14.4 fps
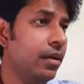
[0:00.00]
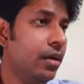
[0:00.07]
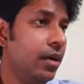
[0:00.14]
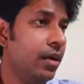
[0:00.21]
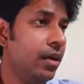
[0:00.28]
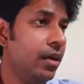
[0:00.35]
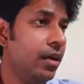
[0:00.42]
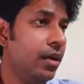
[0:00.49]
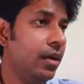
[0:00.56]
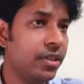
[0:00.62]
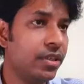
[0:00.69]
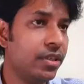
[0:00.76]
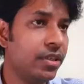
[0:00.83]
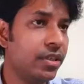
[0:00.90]

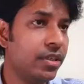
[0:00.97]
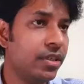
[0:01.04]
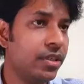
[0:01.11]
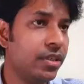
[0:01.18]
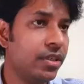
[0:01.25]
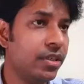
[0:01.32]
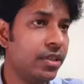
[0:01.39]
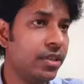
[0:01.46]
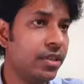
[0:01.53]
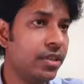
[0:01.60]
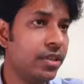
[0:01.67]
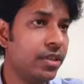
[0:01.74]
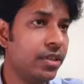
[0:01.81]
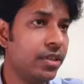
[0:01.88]
browser source which is
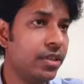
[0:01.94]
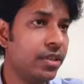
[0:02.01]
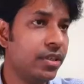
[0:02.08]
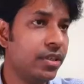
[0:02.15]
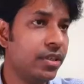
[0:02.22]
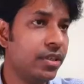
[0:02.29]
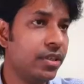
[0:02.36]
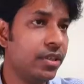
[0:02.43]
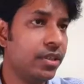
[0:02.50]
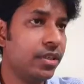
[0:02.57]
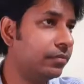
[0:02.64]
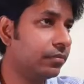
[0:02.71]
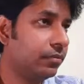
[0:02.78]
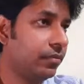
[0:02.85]
there,
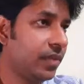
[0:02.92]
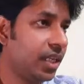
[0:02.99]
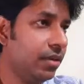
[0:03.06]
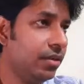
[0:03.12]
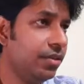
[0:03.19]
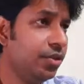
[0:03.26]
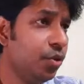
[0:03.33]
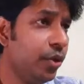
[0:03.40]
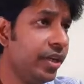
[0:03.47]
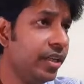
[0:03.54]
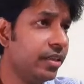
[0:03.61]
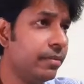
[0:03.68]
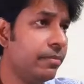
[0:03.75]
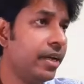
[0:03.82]
showing
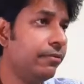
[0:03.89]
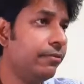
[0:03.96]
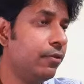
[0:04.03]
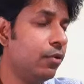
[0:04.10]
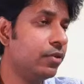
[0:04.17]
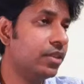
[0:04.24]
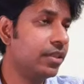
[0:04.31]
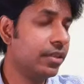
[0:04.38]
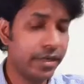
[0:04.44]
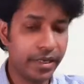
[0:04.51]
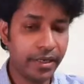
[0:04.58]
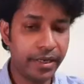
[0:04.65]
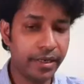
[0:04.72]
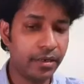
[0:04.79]
my phone screen
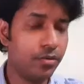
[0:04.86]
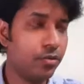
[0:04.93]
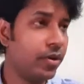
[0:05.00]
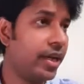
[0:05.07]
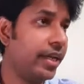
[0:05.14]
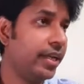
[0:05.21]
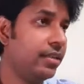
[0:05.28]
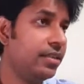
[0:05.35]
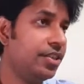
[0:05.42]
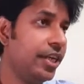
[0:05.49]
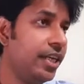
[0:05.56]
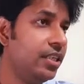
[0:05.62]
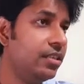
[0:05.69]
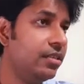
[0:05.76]
here. So I can
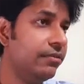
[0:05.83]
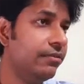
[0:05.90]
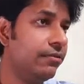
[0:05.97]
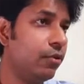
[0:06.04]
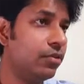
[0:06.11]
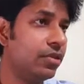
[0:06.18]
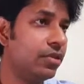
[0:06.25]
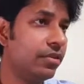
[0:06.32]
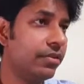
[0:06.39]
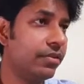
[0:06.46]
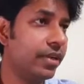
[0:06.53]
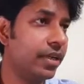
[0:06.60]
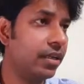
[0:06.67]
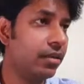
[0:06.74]
change the phone
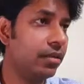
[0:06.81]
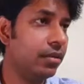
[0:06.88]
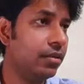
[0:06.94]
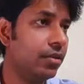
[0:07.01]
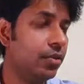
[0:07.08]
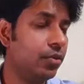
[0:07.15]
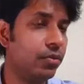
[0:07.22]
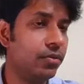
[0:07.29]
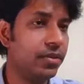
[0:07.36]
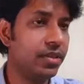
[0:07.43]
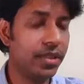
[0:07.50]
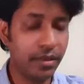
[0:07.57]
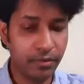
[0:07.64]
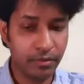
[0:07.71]
screen to see you.
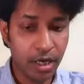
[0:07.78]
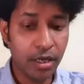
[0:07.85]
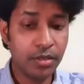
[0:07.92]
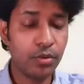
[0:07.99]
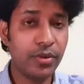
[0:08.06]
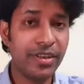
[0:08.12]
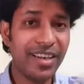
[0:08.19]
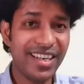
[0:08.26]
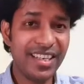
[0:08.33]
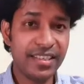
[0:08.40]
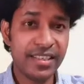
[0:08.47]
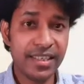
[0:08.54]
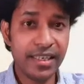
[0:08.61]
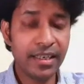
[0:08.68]
So you can
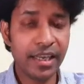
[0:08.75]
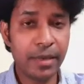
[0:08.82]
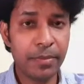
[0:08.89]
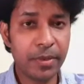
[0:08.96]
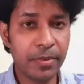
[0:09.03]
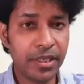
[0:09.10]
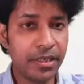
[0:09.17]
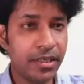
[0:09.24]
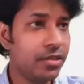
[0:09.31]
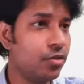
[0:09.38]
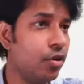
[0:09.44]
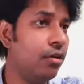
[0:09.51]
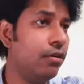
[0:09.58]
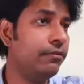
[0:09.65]
see the capabilities
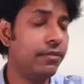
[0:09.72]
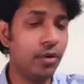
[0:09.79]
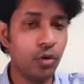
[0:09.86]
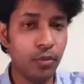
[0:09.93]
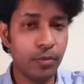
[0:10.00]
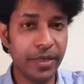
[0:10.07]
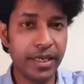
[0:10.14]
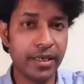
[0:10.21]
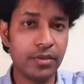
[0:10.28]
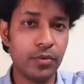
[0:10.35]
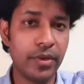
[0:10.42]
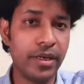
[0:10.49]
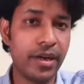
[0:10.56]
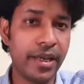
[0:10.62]
of OBS,
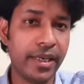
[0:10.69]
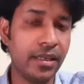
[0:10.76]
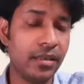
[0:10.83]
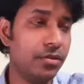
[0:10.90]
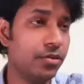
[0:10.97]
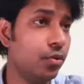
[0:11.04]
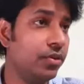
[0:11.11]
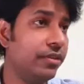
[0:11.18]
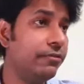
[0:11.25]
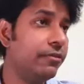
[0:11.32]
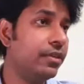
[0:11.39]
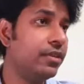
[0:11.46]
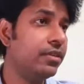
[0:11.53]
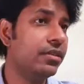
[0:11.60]
where I can show
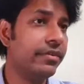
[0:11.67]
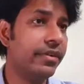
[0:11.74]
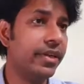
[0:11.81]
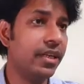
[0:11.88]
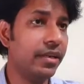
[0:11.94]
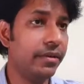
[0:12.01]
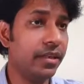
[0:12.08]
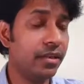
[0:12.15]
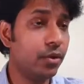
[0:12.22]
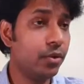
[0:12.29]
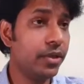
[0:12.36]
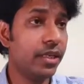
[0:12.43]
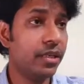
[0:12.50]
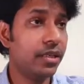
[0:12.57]
different screen,
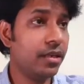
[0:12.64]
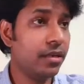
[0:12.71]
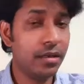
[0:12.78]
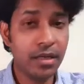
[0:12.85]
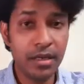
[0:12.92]
including the